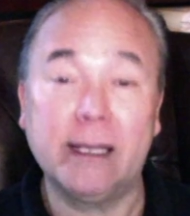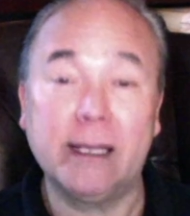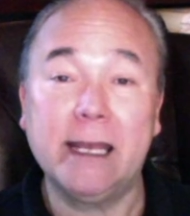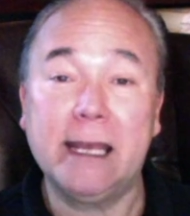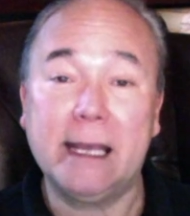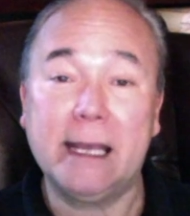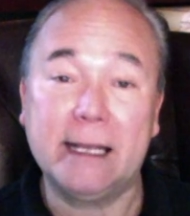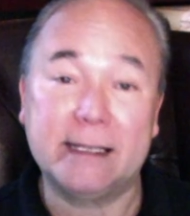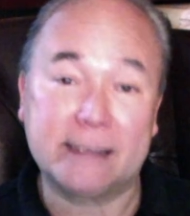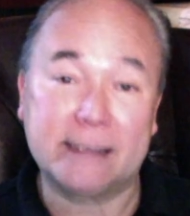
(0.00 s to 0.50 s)

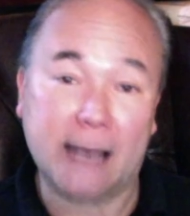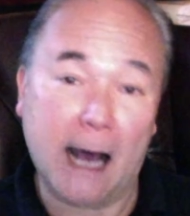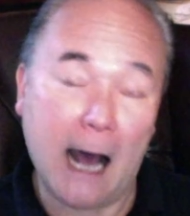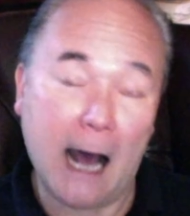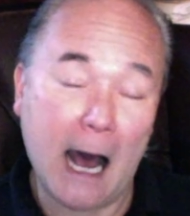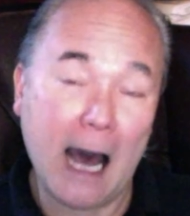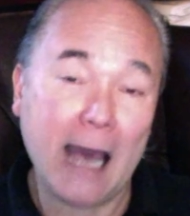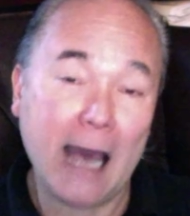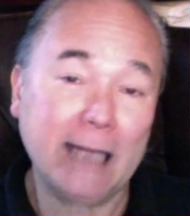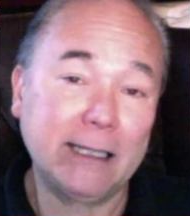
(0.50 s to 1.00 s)
It's the
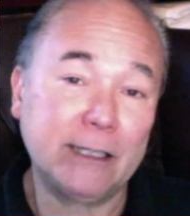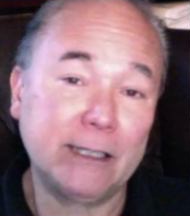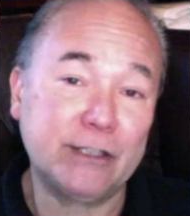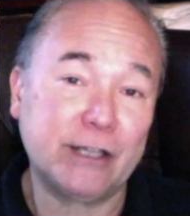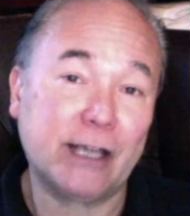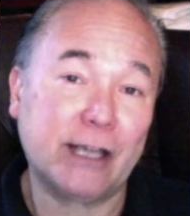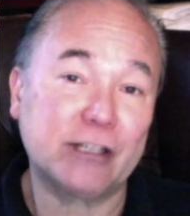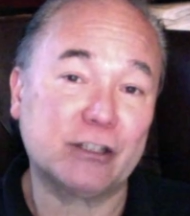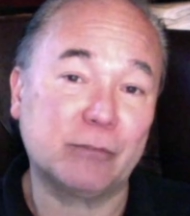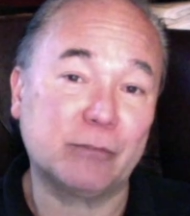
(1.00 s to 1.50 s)
high
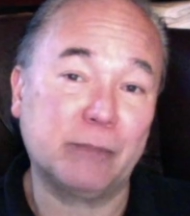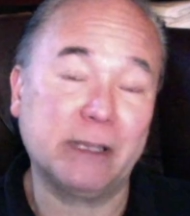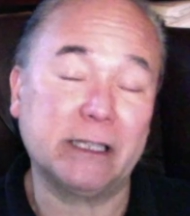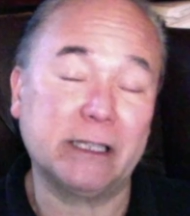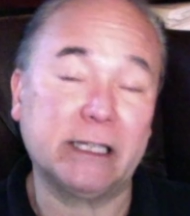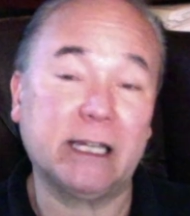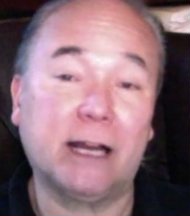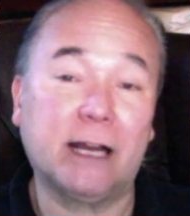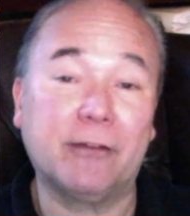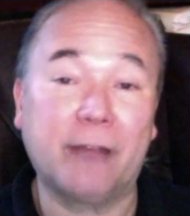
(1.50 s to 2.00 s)

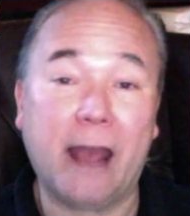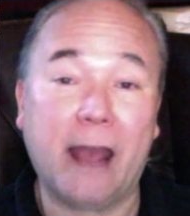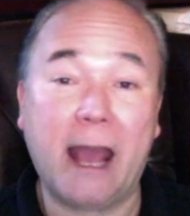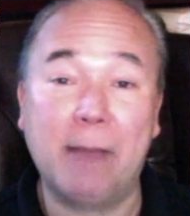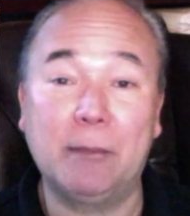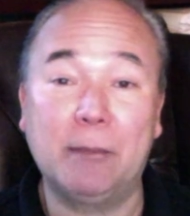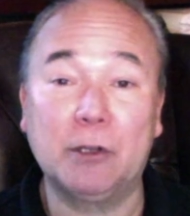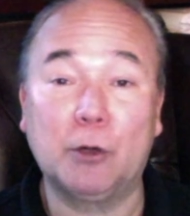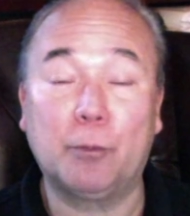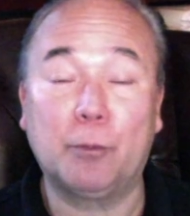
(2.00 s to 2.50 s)
digestibility of the
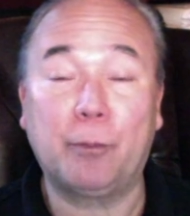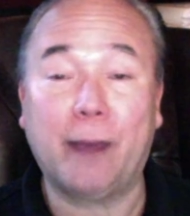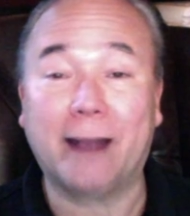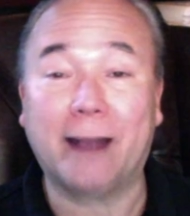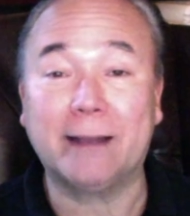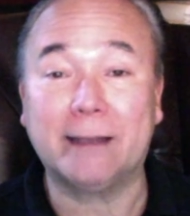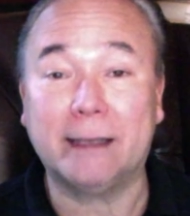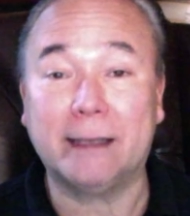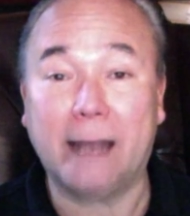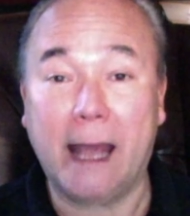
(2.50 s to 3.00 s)

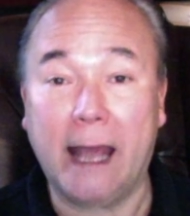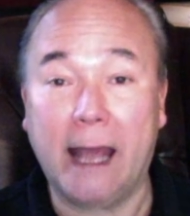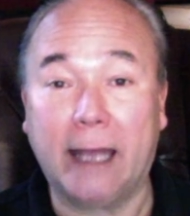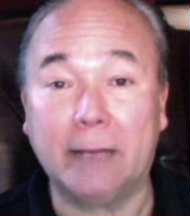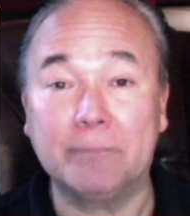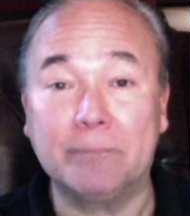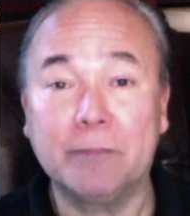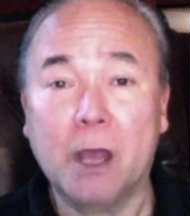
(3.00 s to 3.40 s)
amylopectin A.